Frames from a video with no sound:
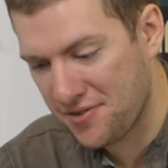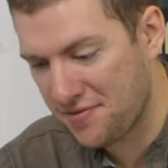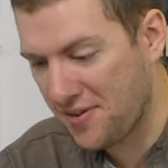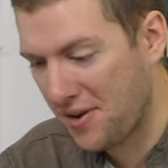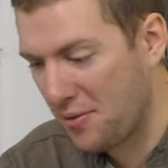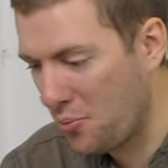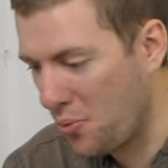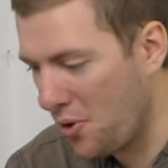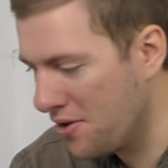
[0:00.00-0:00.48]

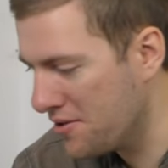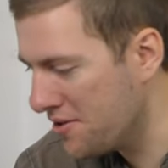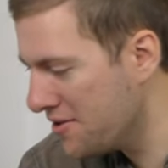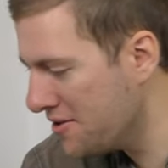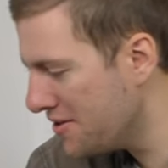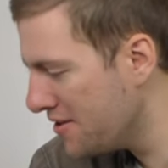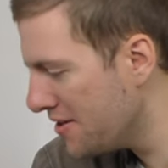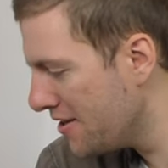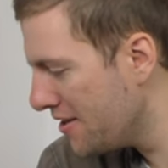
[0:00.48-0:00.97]
found one.
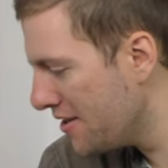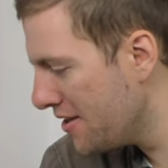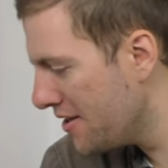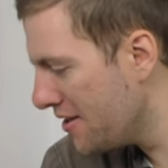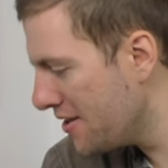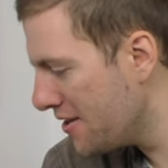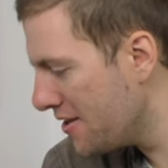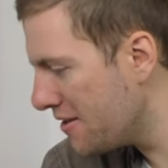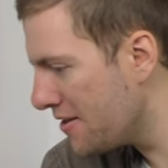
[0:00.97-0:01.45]

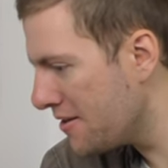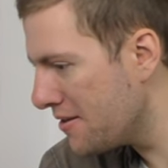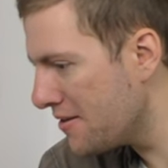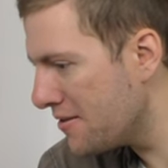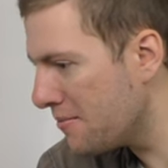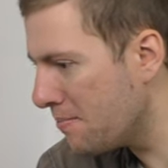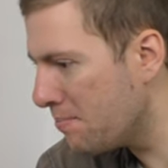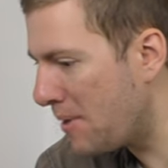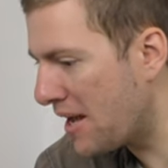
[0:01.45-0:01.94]

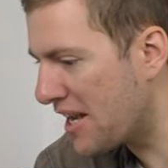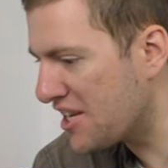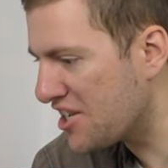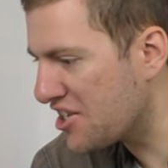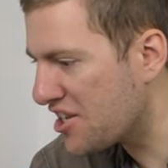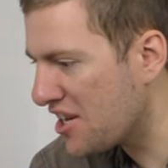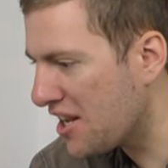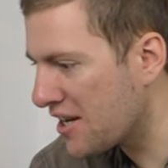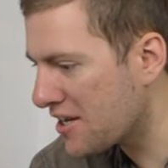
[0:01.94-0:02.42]

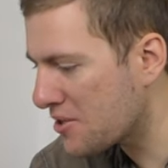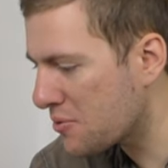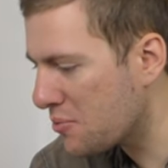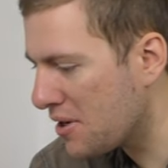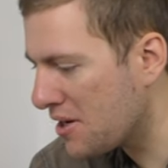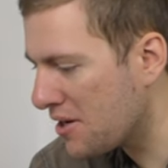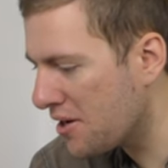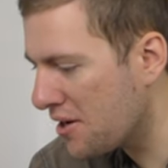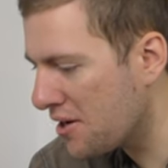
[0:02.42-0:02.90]
Beige legs,
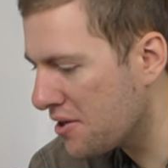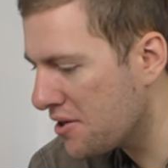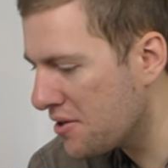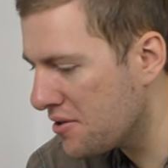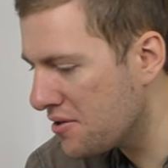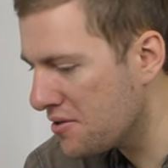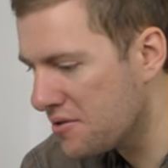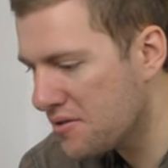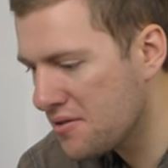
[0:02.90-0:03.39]
where are you?
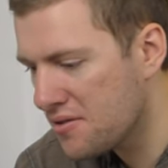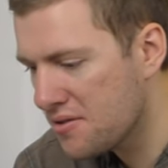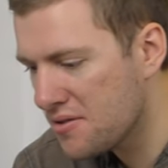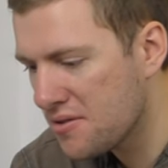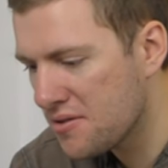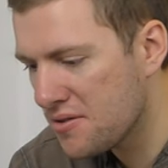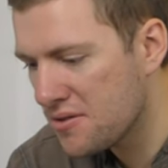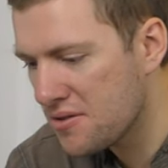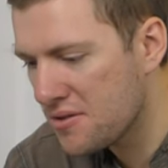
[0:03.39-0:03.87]

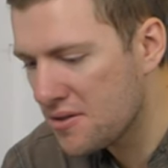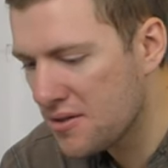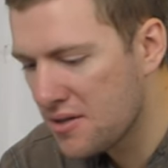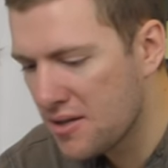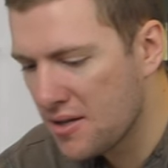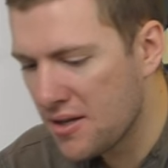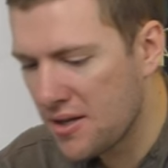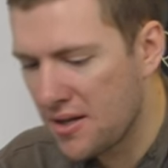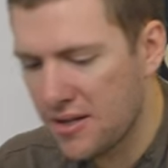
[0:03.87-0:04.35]

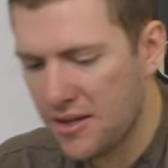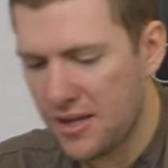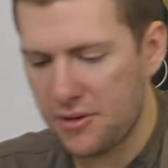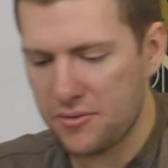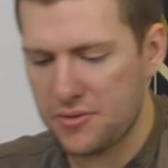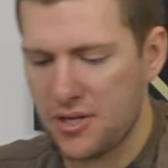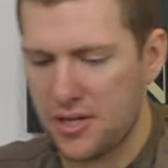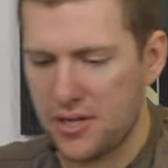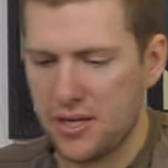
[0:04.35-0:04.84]
They'll
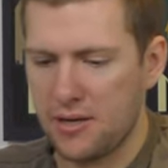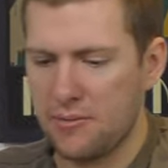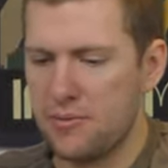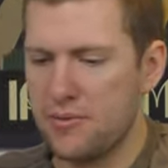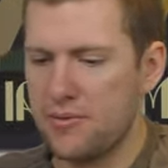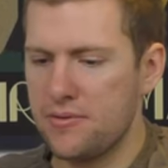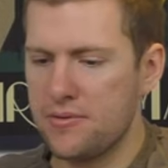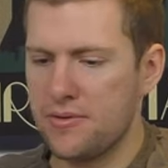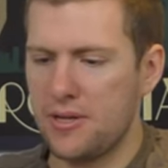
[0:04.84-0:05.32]
turn up.
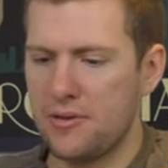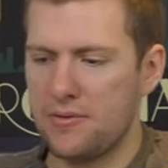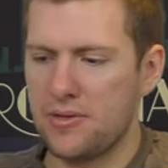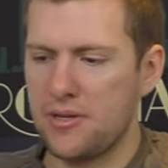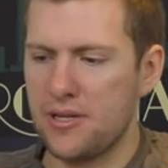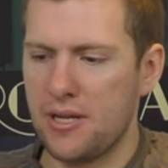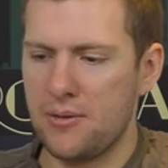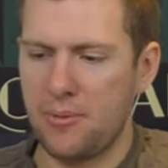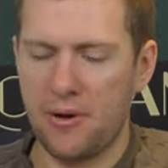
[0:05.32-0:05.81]
They'll
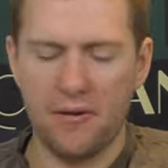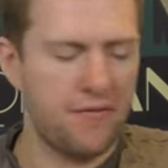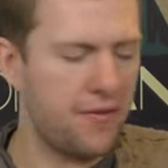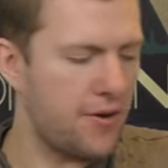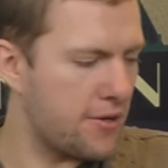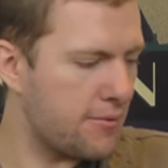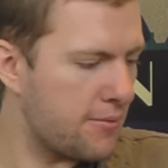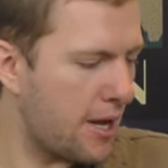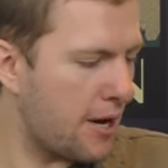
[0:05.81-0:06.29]
turn up. I'll
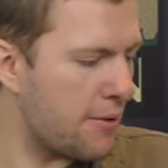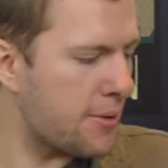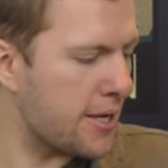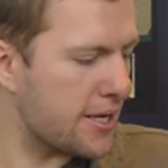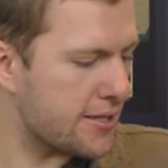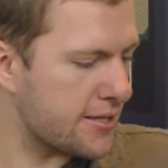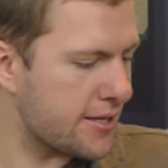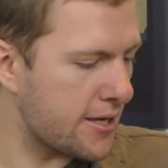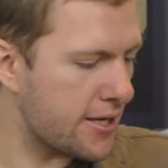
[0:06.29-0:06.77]
find them. That'll be
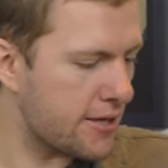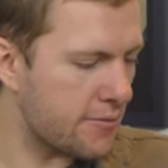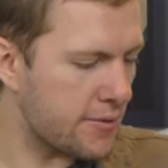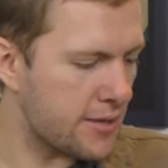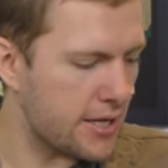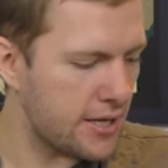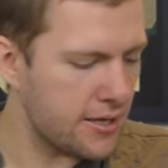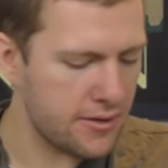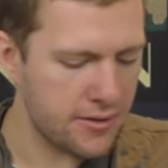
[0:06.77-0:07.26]
exciting when
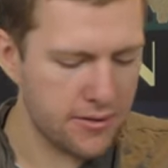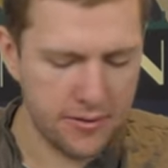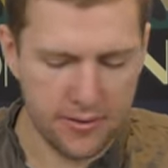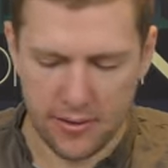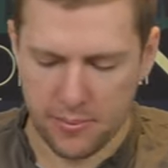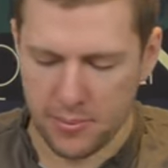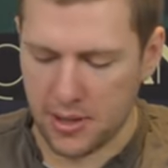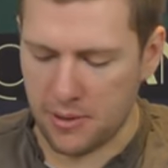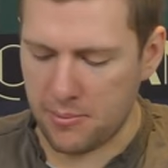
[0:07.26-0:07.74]
they do.
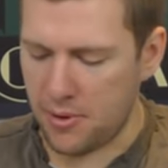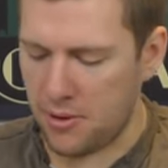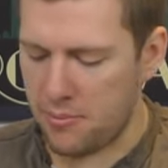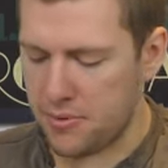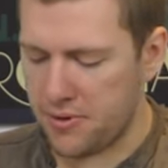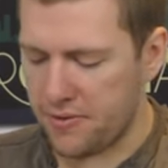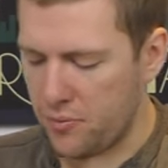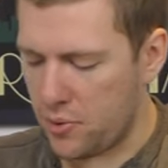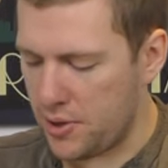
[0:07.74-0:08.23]
It'll be a
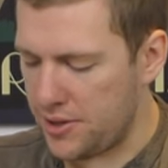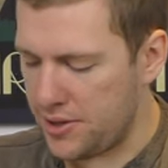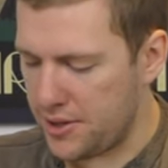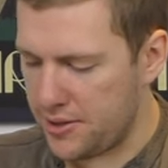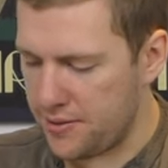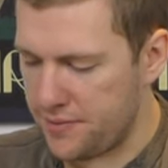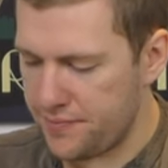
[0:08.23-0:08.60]
moment of wonder.